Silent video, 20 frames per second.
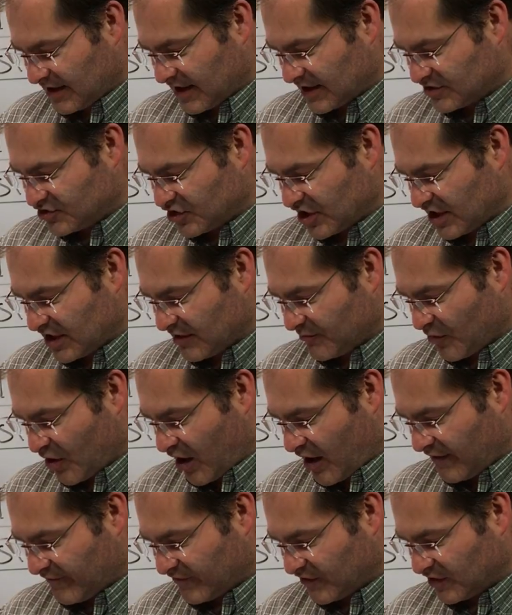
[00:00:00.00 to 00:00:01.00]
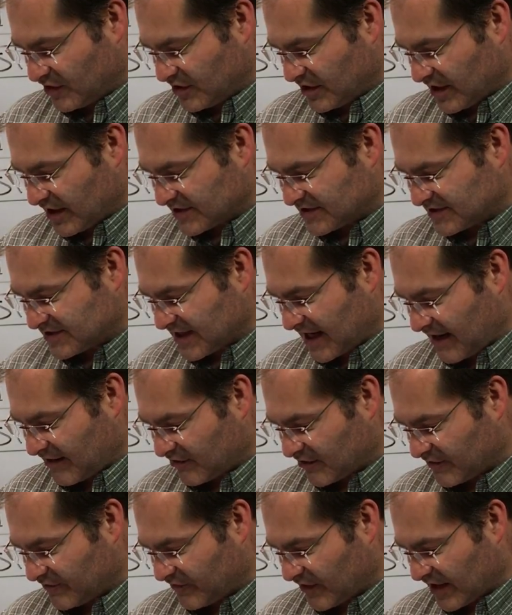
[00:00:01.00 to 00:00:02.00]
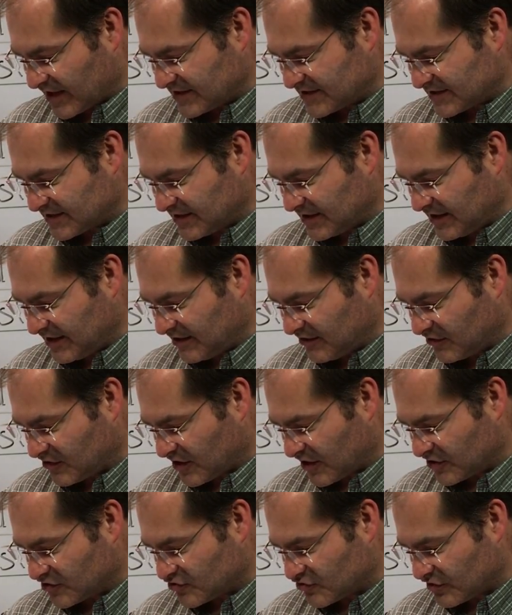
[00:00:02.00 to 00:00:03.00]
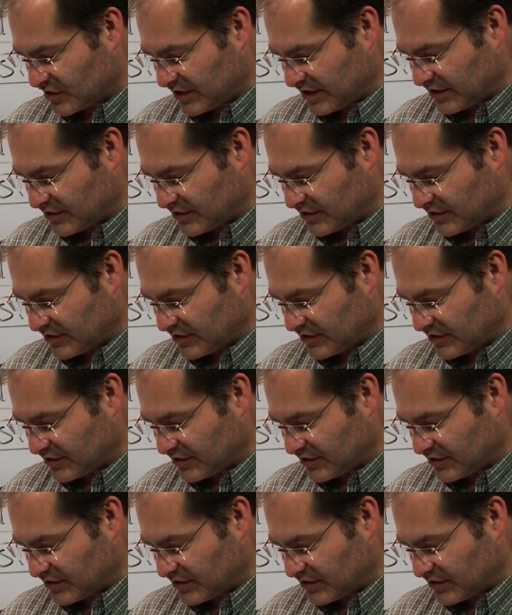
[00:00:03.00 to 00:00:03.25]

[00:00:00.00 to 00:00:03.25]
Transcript: And Jacob offered a sacrifice in the hill country,